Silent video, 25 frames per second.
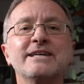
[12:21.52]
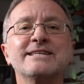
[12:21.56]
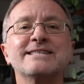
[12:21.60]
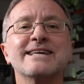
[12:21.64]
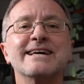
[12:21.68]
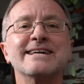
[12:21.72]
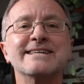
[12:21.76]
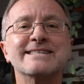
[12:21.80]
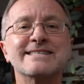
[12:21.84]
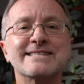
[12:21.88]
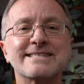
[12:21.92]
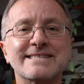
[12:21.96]
is
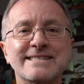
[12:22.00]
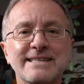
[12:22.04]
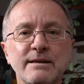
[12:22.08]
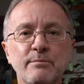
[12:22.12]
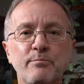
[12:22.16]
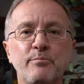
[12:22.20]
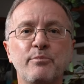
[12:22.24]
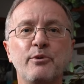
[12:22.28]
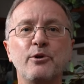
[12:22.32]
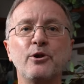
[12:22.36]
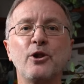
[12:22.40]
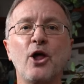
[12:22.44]
a
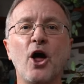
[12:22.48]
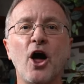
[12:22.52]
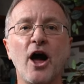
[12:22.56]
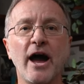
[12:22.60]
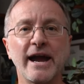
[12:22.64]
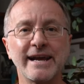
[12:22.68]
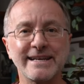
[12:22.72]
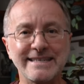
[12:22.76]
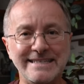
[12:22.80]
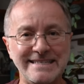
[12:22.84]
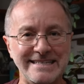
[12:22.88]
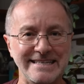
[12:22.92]
simple
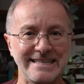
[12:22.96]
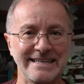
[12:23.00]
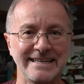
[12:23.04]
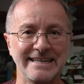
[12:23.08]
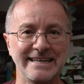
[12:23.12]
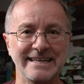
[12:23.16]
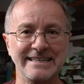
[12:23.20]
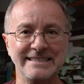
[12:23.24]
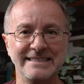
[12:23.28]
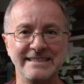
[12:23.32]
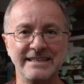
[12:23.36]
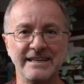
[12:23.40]

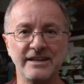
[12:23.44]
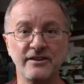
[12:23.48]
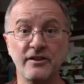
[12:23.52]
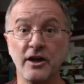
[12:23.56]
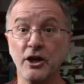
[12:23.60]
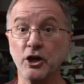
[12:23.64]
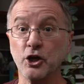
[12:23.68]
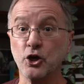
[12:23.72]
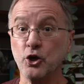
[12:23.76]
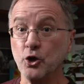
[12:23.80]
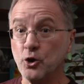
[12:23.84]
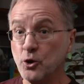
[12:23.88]
idea
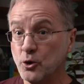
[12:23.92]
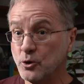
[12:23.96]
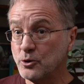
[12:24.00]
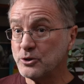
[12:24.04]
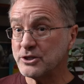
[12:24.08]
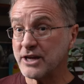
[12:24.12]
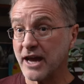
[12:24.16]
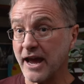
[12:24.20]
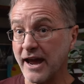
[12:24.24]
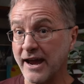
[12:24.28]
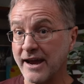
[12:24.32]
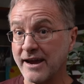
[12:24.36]
that you
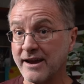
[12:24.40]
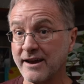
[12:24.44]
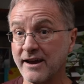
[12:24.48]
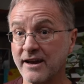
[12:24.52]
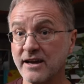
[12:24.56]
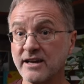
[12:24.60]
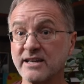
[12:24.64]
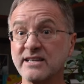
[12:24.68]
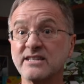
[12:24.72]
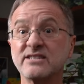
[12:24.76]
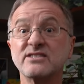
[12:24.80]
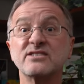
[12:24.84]
take
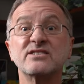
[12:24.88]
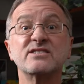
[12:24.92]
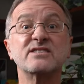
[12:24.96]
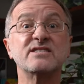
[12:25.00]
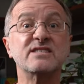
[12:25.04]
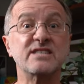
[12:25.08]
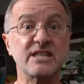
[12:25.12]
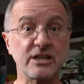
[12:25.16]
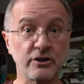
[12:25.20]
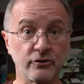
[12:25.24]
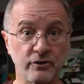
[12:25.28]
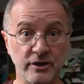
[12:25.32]

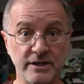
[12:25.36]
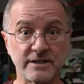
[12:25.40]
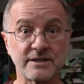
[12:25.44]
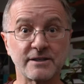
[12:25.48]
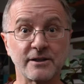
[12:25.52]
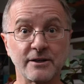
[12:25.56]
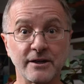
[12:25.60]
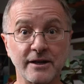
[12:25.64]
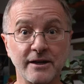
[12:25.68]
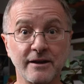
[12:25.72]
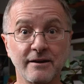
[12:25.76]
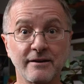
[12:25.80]

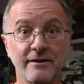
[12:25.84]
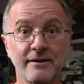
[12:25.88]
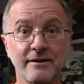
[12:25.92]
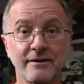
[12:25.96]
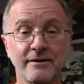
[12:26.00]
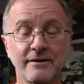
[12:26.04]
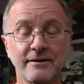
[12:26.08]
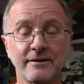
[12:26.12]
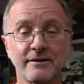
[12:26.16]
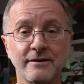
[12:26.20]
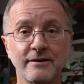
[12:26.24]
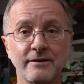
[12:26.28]
seriously?
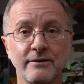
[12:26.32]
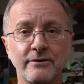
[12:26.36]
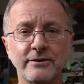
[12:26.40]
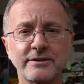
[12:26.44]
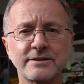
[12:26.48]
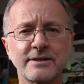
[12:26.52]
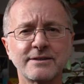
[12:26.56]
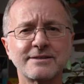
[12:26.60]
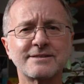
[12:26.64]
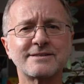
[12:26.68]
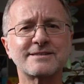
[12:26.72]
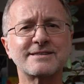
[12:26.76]
What
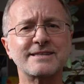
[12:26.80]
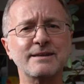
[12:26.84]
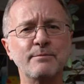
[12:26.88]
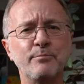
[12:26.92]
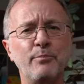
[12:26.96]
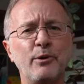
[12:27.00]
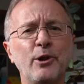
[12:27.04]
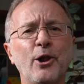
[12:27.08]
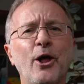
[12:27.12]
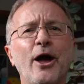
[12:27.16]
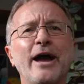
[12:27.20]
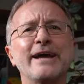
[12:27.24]
is a
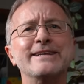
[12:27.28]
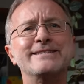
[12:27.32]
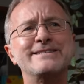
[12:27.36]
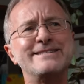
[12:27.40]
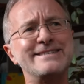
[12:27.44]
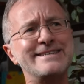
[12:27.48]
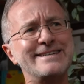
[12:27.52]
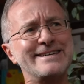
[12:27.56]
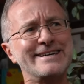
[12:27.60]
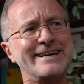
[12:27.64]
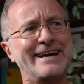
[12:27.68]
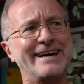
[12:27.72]
simple
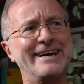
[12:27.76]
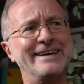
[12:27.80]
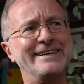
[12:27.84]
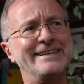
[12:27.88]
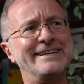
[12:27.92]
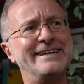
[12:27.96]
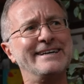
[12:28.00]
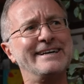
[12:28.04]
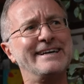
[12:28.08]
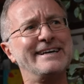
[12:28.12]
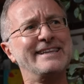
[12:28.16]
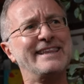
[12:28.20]
idea
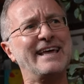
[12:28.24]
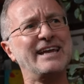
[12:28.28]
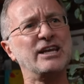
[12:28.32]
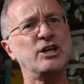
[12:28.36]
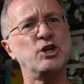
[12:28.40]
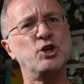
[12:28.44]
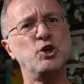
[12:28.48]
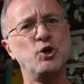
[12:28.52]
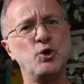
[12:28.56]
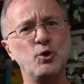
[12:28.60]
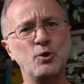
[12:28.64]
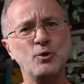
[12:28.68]
that
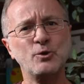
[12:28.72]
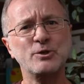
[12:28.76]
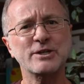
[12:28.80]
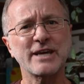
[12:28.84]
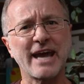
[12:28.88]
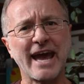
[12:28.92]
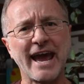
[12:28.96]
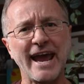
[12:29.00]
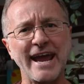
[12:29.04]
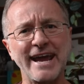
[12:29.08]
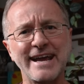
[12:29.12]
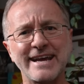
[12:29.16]
you
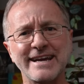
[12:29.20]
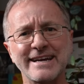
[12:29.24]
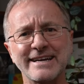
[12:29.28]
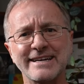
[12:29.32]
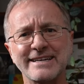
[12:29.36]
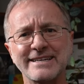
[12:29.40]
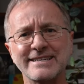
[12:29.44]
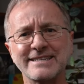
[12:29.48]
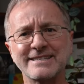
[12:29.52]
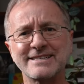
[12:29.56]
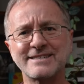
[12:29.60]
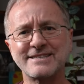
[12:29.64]
take
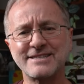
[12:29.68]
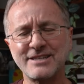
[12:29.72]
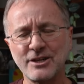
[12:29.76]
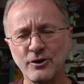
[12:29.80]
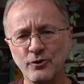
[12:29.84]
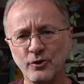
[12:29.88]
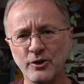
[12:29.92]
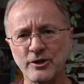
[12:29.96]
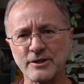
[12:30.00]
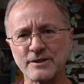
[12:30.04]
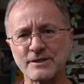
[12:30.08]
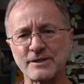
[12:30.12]

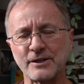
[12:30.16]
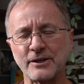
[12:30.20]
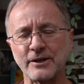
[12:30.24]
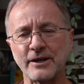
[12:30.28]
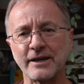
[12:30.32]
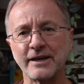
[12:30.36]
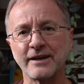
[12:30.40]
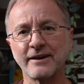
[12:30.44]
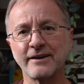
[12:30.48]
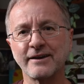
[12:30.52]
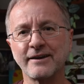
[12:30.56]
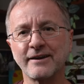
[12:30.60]

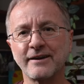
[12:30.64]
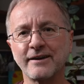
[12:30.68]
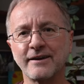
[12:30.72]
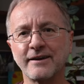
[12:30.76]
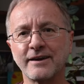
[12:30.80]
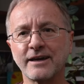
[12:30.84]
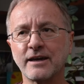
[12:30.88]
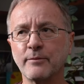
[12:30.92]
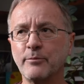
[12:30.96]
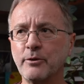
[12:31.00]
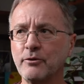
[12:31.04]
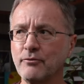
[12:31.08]
seriously?
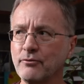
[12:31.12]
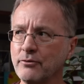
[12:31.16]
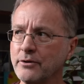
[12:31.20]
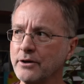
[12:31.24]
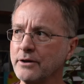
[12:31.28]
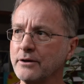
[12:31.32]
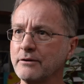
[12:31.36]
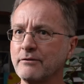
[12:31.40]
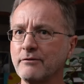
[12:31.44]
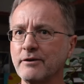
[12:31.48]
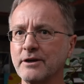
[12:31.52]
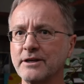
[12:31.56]
It can be
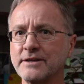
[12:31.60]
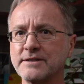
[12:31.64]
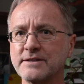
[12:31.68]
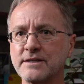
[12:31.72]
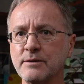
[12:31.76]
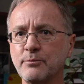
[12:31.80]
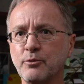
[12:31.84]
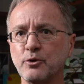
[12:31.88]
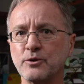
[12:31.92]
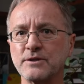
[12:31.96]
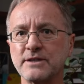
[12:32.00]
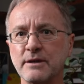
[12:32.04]
really, really
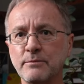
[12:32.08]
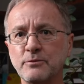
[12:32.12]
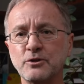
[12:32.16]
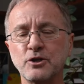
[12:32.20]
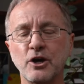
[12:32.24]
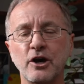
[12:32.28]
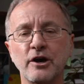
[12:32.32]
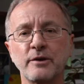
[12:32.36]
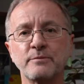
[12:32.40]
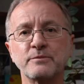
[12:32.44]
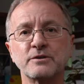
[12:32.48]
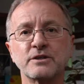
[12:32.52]
simple.
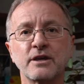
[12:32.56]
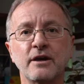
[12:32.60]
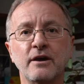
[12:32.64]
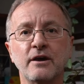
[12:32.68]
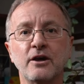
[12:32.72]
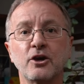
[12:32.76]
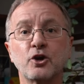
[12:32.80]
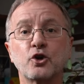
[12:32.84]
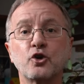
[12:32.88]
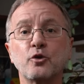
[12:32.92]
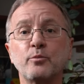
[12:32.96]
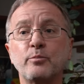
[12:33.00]
Sometimes
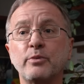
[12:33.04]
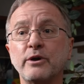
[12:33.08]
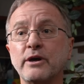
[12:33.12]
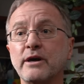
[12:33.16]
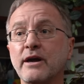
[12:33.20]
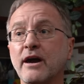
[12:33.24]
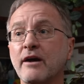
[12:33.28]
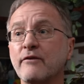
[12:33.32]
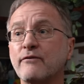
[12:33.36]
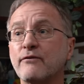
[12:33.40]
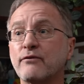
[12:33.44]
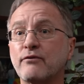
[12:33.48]
it could
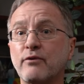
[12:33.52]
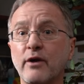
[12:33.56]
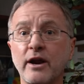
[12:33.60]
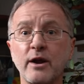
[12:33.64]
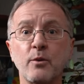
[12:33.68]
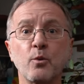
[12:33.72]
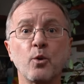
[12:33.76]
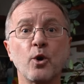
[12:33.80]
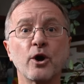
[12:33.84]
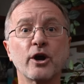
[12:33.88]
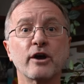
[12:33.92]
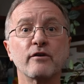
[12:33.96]
be a
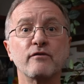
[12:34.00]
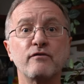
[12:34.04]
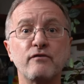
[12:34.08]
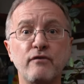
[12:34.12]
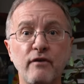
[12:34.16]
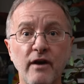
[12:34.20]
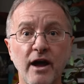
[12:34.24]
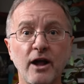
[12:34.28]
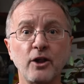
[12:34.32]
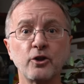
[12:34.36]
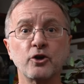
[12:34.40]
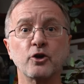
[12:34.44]
framework, a
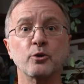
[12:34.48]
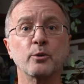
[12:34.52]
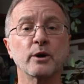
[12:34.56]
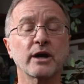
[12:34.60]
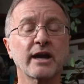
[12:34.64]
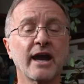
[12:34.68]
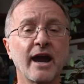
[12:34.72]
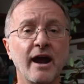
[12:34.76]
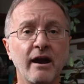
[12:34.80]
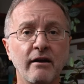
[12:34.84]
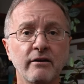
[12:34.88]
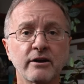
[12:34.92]
value, a
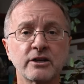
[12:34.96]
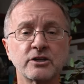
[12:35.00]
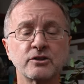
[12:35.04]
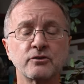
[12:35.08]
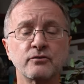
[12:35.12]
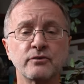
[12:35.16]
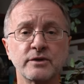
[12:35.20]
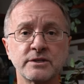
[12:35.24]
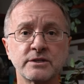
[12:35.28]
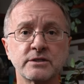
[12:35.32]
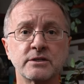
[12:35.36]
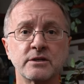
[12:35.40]

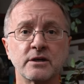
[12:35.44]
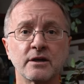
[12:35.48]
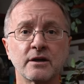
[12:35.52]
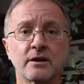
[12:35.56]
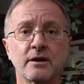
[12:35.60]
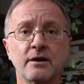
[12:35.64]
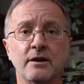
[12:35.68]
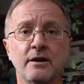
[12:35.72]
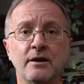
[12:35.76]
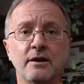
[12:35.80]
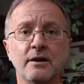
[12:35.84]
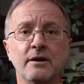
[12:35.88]

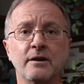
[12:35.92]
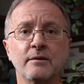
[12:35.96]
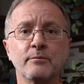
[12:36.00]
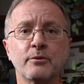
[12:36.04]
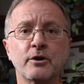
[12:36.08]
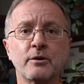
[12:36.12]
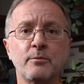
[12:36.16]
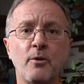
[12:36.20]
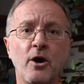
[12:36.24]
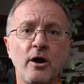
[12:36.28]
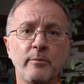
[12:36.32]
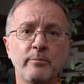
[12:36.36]
characteristic,
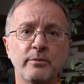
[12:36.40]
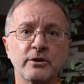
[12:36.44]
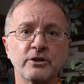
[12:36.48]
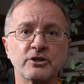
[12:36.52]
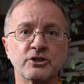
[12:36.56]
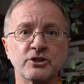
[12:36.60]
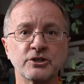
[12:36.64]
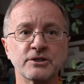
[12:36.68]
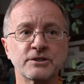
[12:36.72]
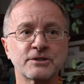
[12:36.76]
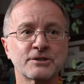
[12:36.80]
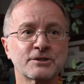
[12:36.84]
but it might be
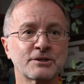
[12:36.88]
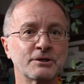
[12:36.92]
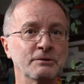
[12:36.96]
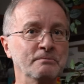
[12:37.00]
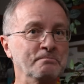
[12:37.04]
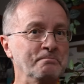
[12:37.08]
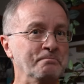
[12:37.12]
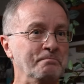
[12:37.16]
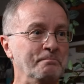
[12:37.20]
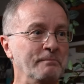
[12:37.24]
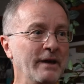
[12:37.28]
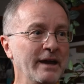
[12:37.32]

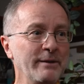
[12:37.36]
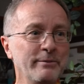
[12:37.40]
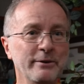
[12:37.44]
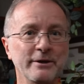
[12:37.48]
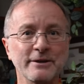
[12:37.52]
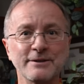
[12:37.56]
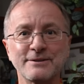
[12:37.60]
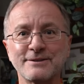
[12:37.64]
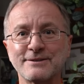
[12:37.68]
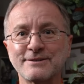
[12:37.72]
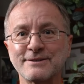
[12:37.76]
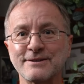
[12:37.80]
just,
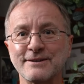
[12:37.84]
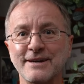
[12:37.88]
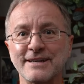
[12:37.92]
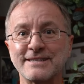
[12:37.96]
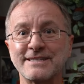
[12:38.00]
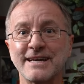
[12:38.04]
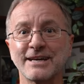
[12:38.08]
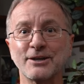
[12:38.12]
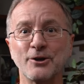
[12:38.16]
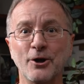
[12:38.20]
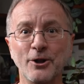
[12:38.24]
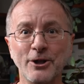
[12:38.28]
maybe it's a
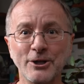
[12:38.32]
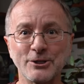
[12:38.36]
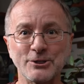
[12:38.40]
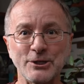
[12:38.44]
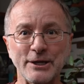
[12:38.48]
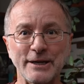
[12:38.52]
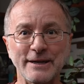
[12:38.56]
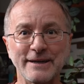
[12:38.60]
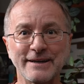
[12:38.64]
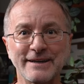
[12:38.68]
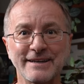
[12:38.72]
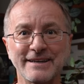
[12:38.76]

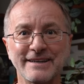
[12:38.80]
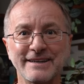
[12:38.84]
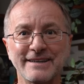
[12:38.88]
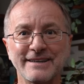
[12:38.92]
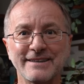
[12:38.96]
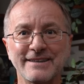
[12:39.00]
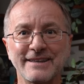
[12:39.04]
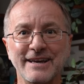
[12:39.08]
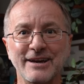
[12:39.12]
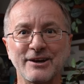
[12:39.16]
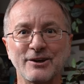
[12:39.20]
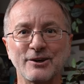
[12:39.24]
technology.
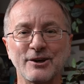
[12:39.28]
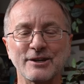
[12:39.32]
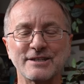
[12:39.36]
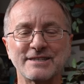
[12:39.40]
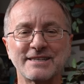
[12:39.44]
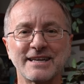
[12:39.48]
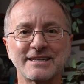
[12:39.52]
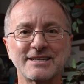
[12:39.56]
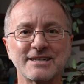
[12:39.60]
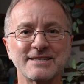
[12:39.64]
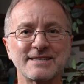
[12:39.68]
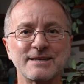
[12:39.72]
Yeah, it's
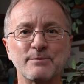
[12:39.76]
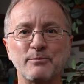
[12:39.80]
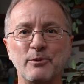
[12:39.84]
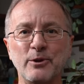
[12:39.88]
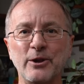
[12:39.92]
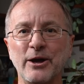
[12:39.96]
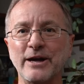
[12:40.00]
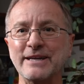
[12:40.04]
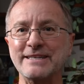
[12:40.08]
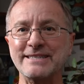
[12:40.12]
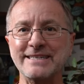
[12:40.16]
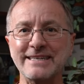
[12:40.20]
such a
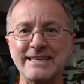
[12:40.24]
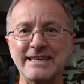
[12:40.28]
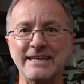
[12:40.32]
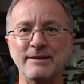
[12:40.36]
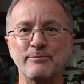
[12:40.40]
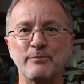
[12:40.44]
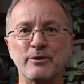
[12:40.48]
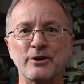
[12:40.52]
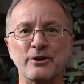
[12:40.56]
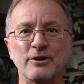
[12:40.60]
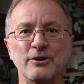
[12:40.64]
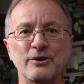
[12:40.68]
simple
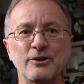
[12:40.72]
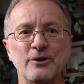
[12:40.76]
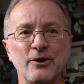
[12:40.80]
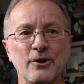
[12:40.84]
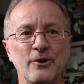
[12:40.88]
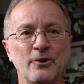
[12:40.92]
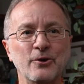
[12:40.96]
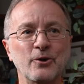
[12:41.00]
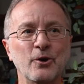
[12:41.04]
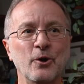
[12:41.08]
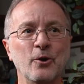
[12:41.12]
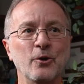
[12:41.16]
idea, but
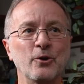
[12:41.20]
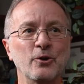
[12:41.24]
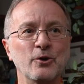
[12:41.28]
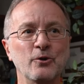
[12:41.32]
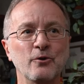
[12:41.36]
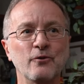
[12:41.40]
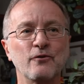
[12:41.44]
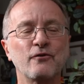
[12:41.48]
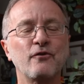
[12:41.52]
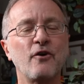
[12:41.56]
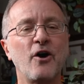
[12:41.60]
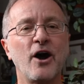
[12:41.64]

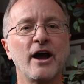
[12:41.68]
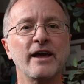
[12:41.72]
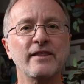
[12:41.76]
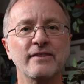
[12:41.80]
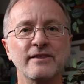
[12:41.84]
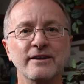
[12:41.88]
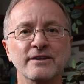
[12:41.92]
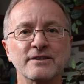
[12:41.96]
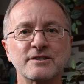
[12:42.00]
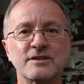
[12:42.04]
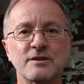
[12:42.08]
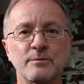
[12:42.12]
you
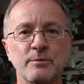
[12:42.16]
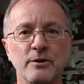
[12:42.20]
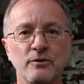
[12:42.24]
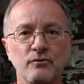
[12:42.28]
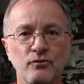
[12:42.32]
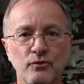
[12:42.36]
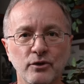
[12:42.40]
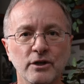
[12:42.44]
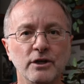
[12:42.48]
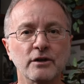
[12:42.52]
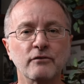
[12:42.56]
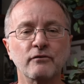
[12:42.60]
find this to be
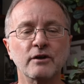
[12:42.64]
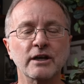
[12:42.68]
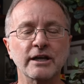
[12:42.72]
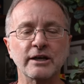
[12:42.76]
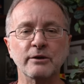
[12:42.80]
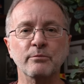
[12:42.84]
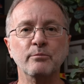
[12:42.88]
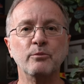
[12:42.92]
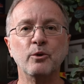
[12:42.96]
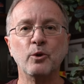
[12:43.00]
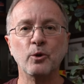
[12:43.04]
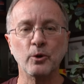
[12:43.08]
really, really
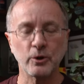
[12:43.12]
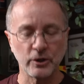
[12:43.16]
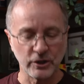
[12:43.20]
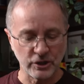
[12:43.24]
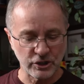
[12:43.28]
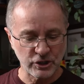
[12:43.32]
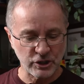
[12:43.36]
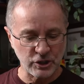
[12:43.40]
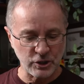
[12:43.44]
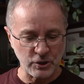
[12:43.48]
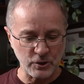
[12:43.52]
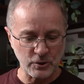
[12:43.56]

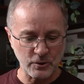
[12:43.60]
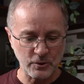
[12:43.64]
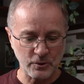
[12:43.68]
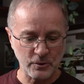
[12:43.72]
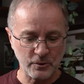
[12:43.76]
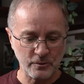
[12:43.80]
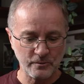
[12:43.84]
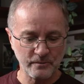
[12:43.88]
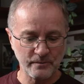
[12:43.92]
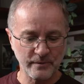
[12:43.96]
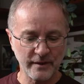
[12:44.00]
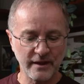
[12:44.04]
important to
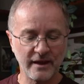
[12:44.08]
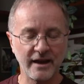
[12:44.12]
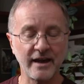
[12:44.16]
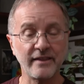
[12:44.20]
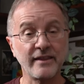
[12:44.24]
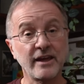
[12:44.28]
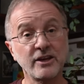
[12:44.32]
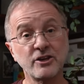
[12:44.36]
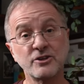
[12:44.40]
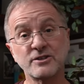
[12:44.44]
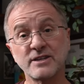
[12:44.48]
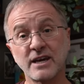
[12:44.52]
you
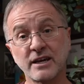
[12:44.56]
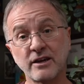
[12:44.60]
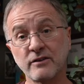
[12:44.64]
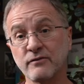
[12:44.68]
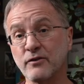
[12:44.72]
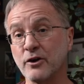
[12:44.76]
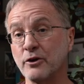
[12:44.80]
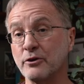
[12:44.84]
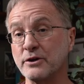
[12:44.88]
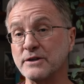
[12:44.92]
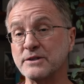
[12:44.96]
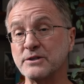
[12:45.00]
and that you take it
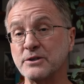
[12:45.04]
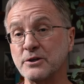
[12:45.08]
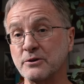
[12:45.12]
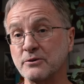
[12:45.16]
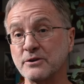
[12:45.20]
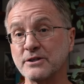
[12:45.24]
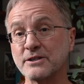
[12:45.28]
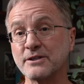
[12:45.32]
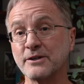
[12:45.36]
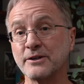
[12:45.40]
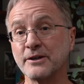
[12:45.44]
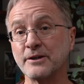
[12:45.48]
very
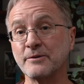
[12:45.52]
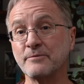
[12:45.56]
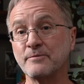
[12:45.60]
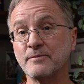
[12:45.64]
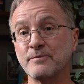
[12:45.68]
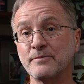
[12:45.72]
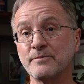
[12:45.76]
seriously.